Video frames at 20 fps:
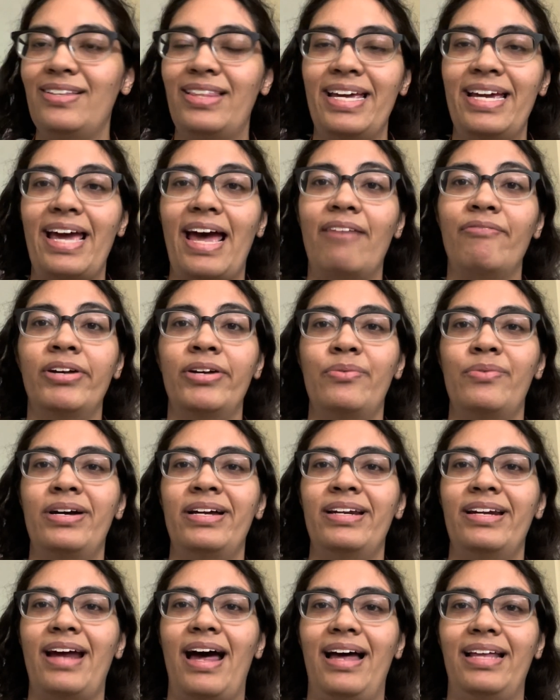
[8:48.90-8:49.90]

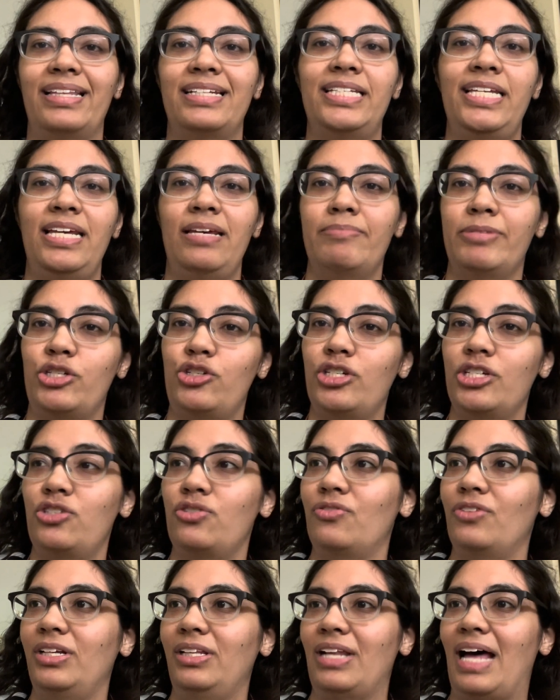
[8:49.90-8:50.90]
everyone on the team is just
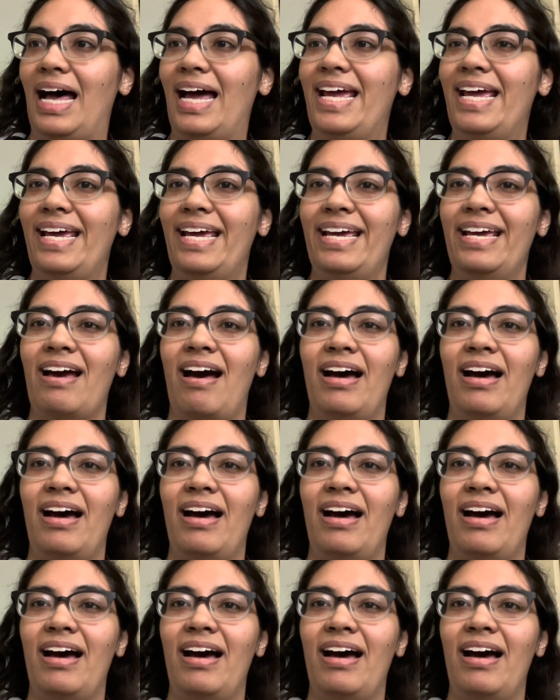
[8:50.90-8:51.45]
relying